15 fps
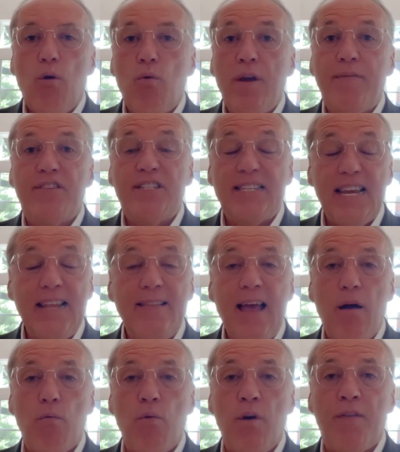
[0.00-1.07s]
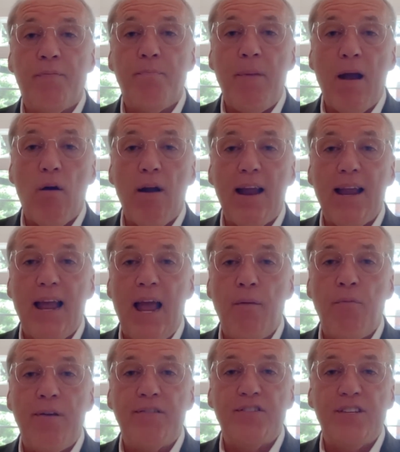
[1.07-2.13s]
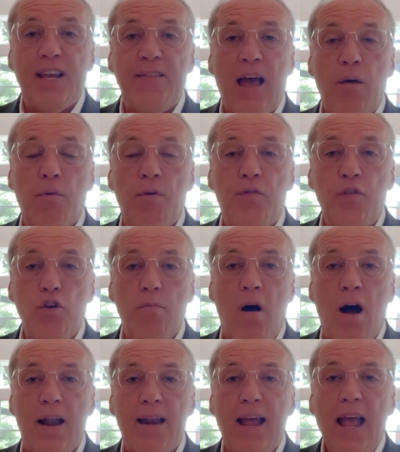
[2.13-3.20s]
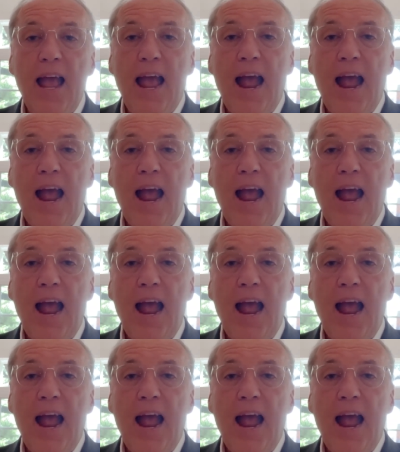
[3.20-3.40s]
We've seen that with Barrick and we've seen that with Newmont.